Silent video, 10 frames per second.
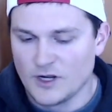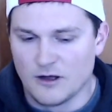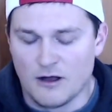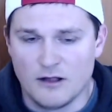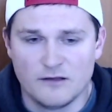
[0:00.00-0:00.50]

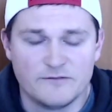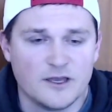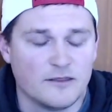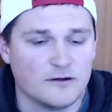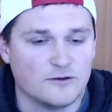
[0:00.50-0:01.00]
all of
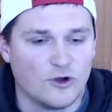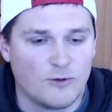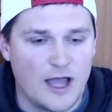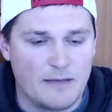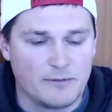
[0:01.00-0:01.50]
the other
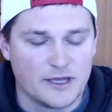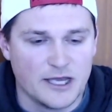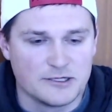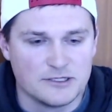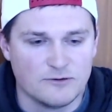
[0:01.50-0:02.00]
normal
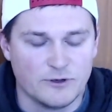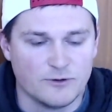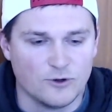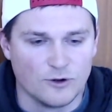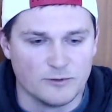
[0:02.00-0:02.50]
applications that we
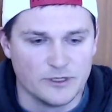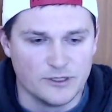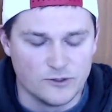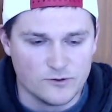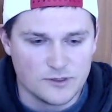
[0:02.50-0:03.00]
would normally
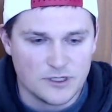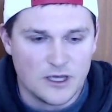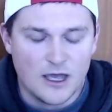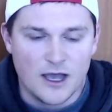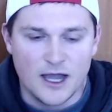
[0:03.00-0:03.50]
use.
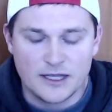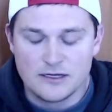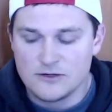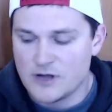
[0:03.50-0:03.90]
I can do